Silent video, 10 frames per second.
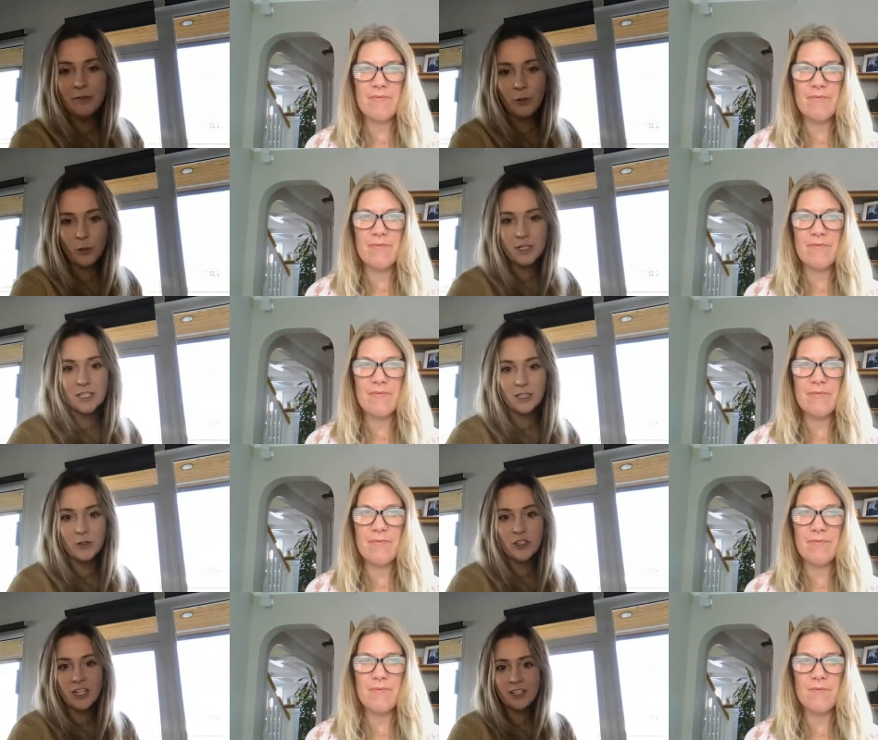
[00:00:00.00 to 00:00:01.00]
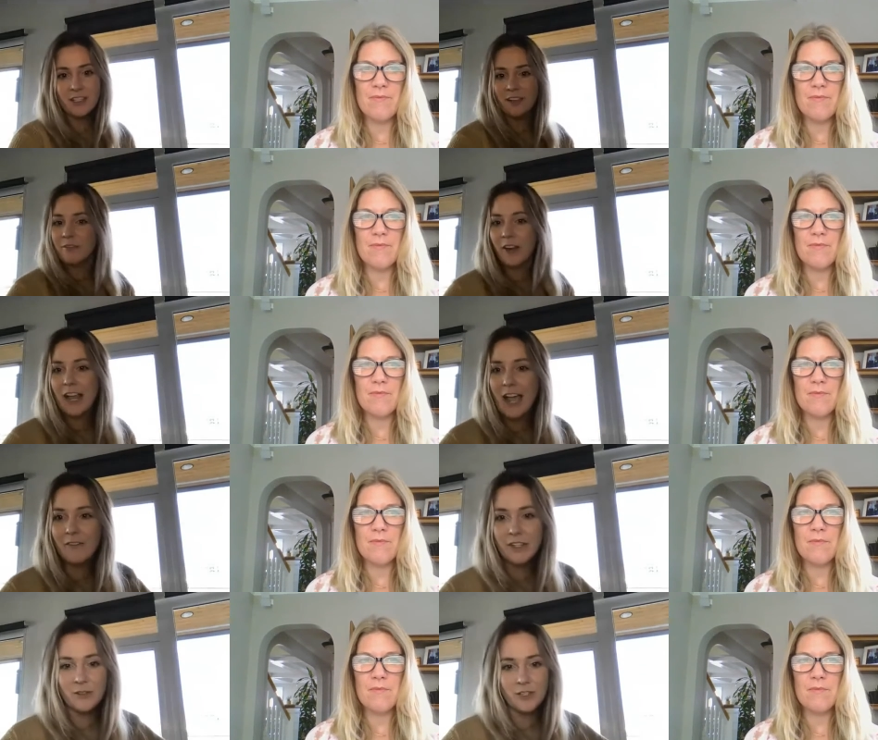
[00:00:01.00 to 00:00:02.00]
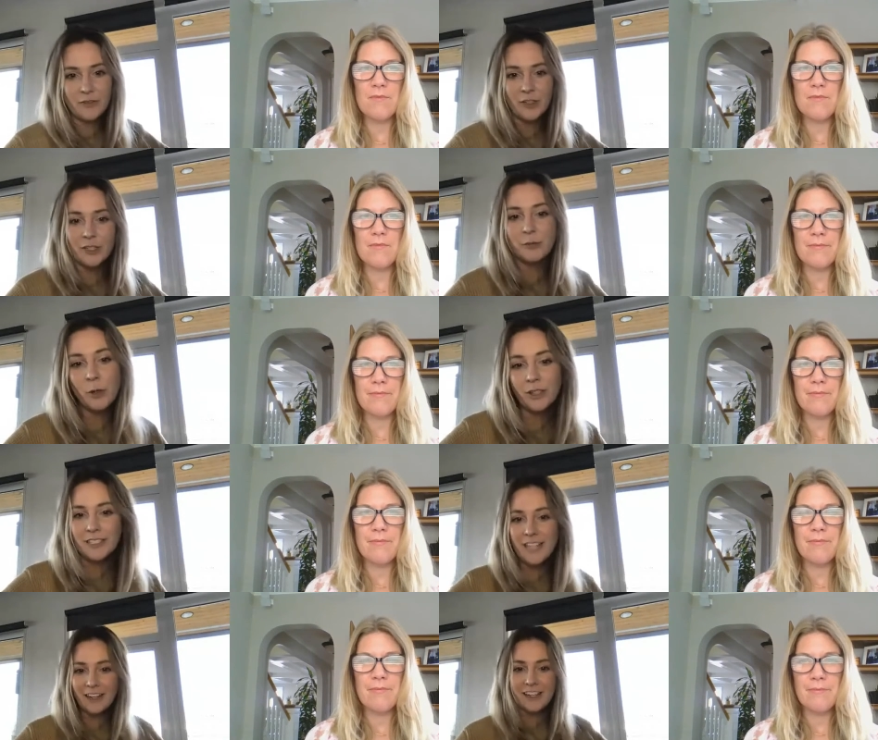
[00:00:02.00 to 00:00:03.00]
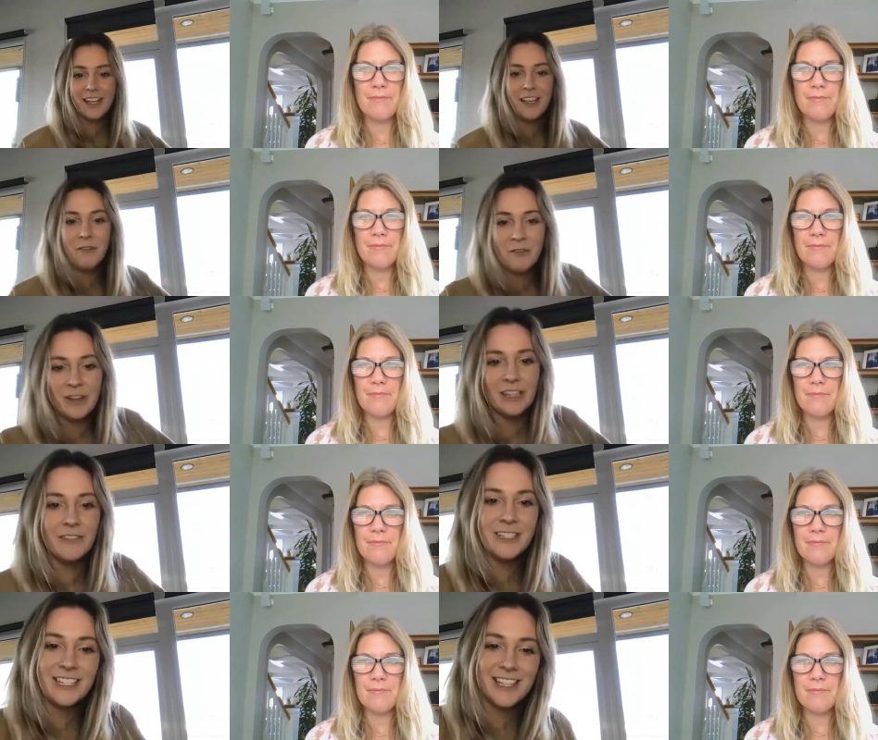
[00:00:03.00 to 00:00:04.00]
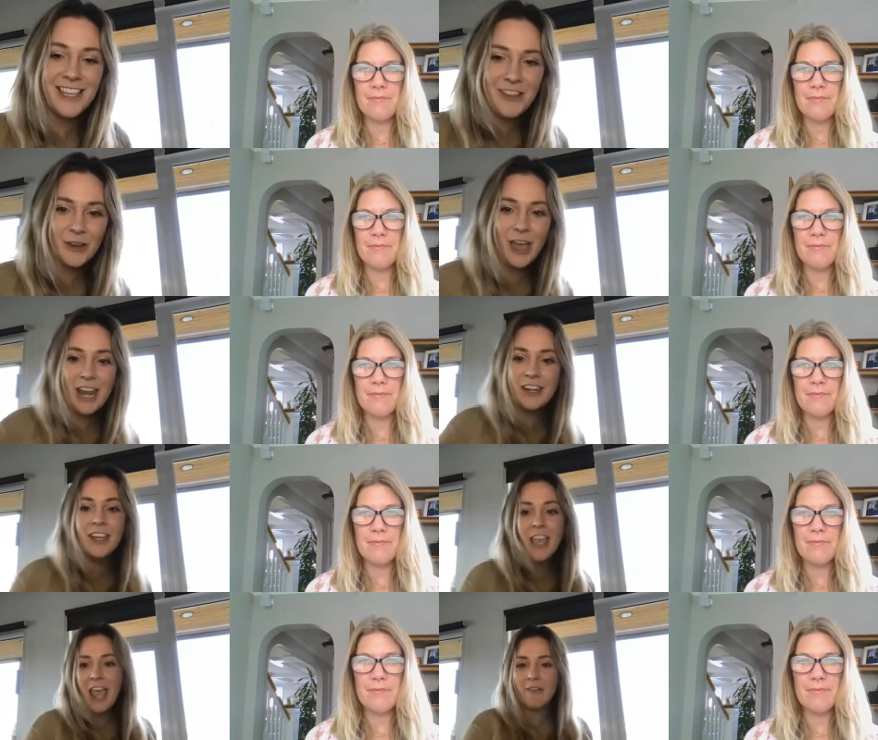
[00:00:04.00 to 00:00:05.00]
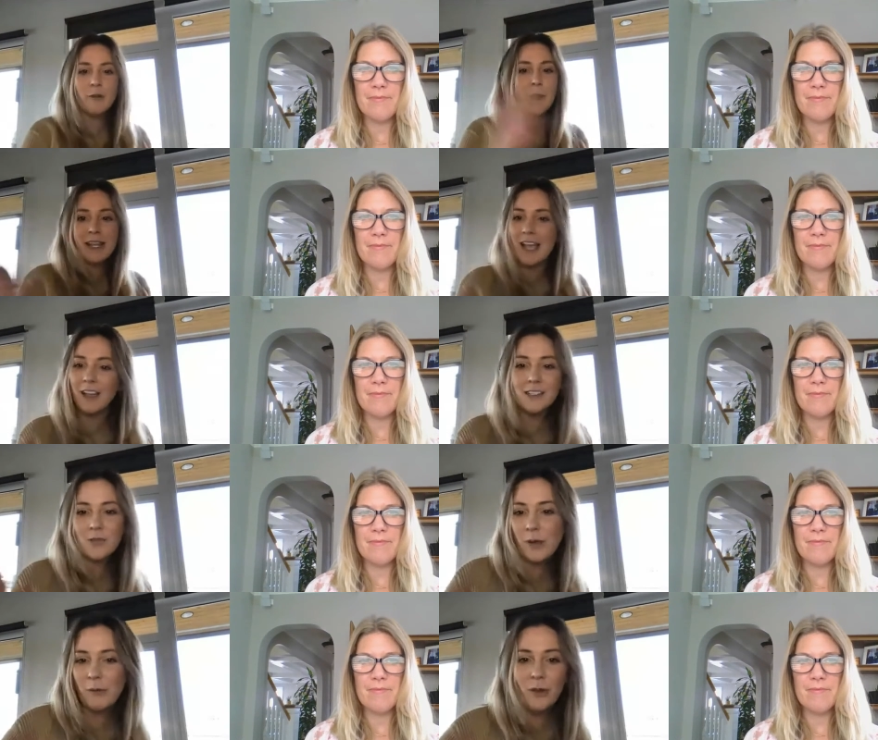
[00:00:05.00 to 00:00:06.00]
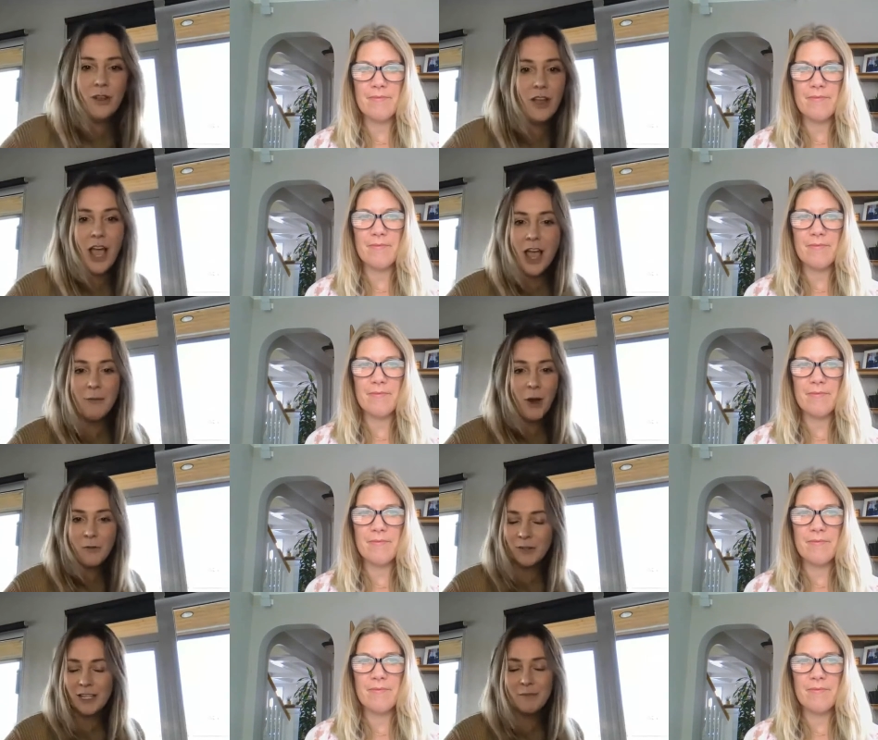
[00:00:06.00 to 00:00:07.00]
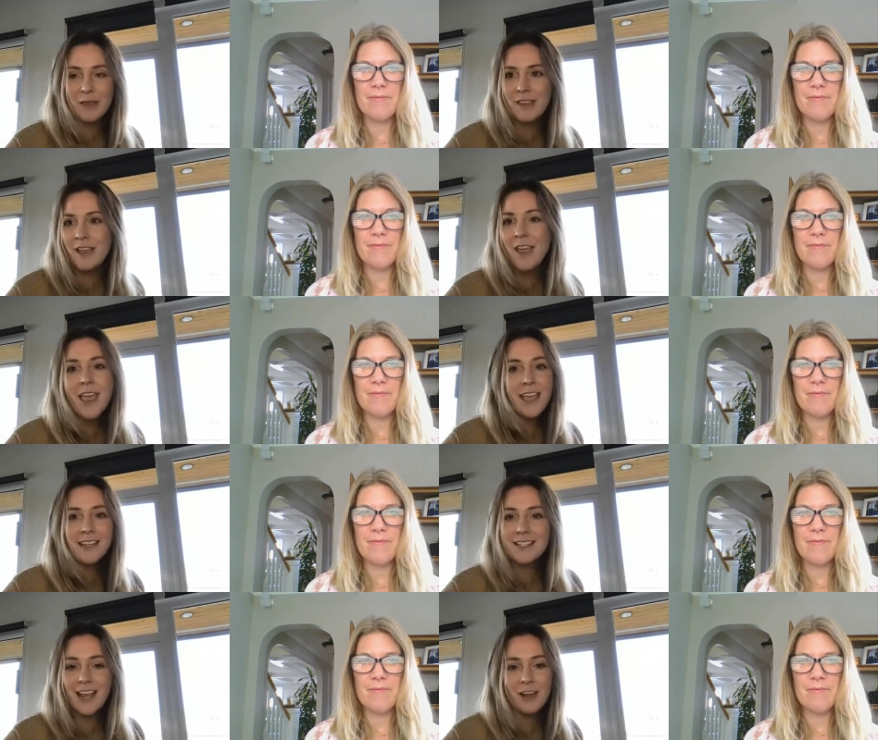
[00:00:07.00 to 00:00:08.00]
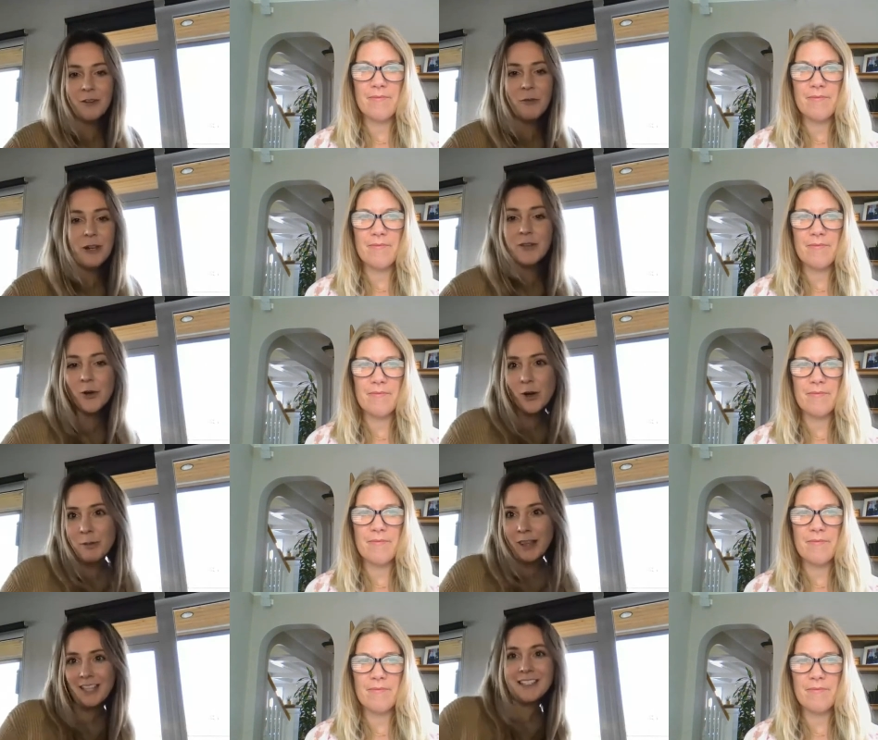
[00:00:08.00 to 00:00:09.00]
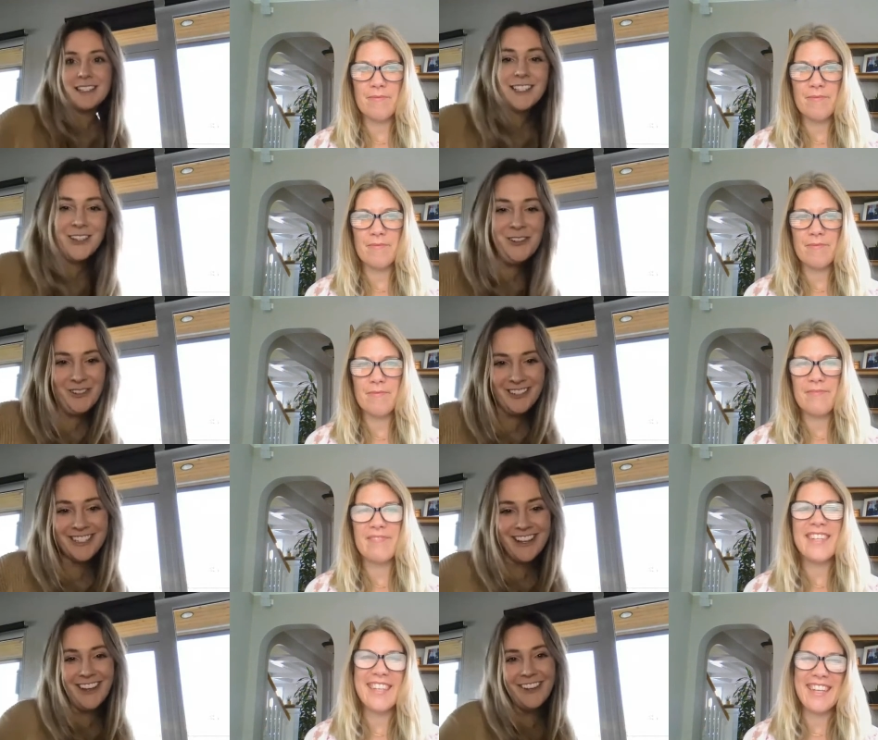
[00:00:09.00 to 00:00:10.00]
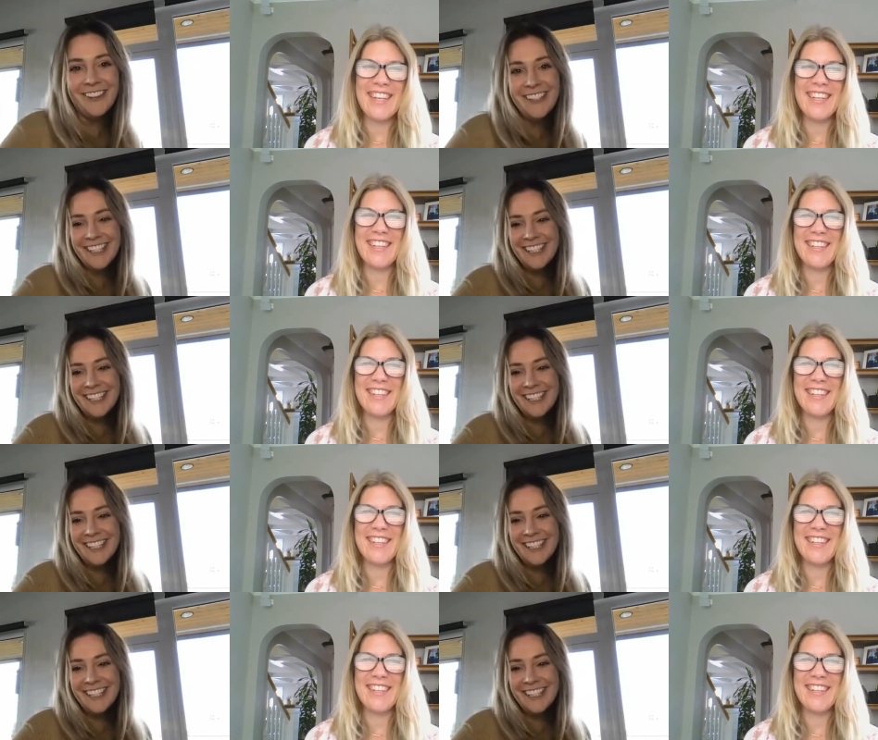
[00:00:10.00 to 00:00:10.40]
Speaker 1: the Floor Solutions on Front Avenue. So if you're in the Portland area, we'd love to see you. And everybody else, we will um, hopefully be in town, one of your places soon. So,